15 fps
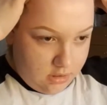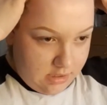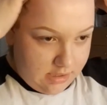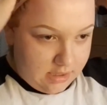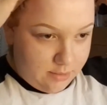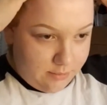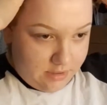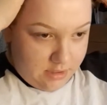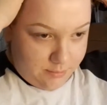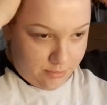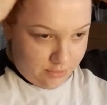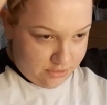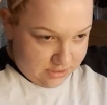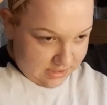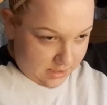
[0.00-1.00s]
And then we're going to
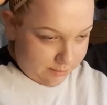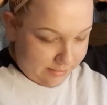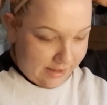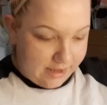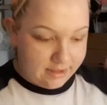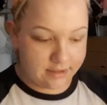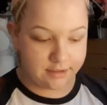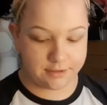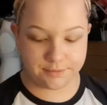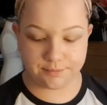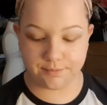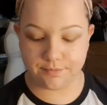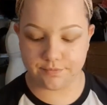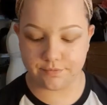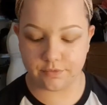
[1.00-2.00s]
push that back.
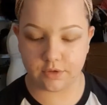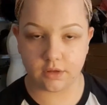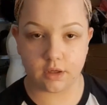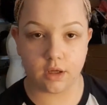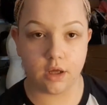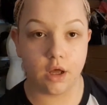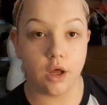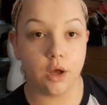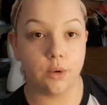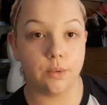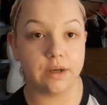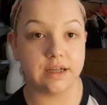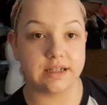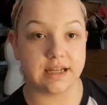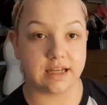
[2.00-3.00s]

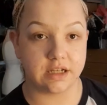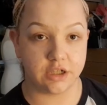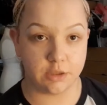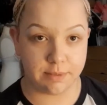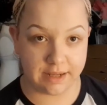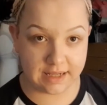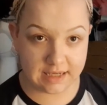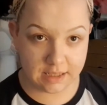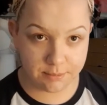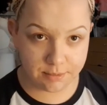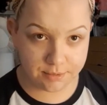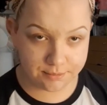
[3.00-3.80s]
We're going to take a toupee clip.